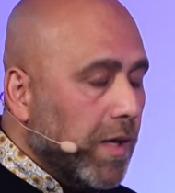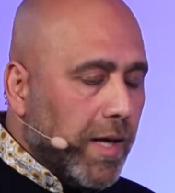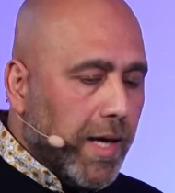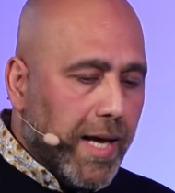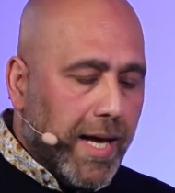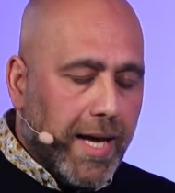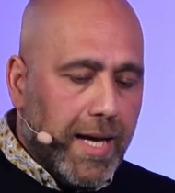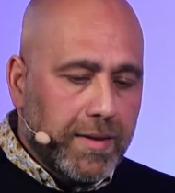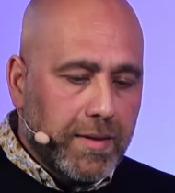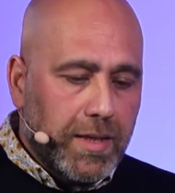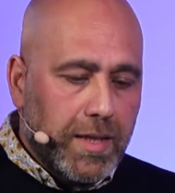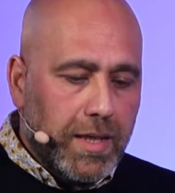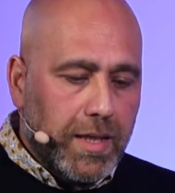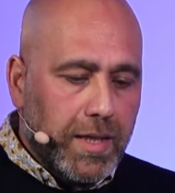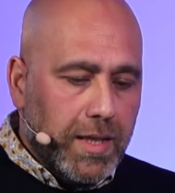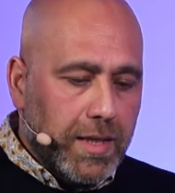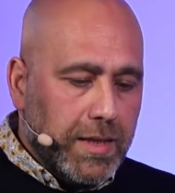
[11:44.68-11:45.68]
And
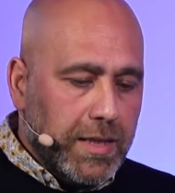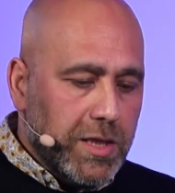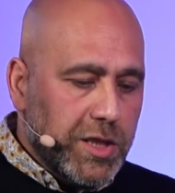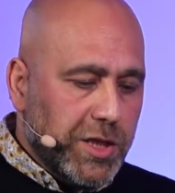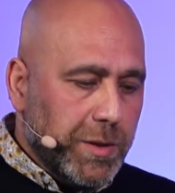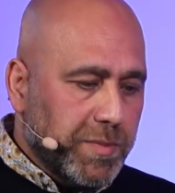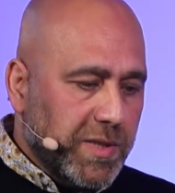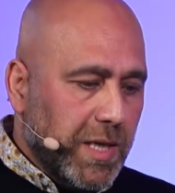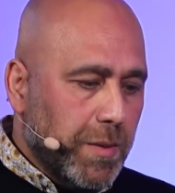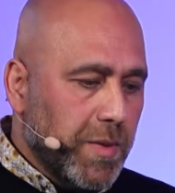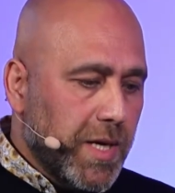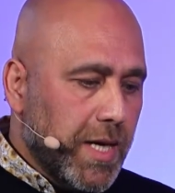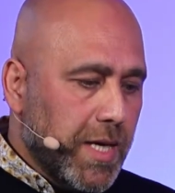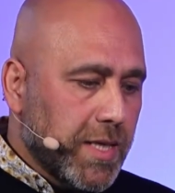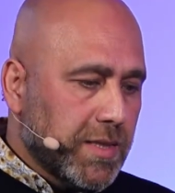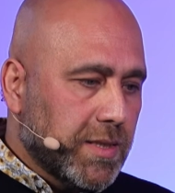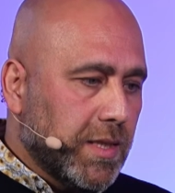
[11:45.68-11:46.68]
the leadership team
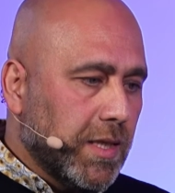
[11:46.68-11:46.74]
is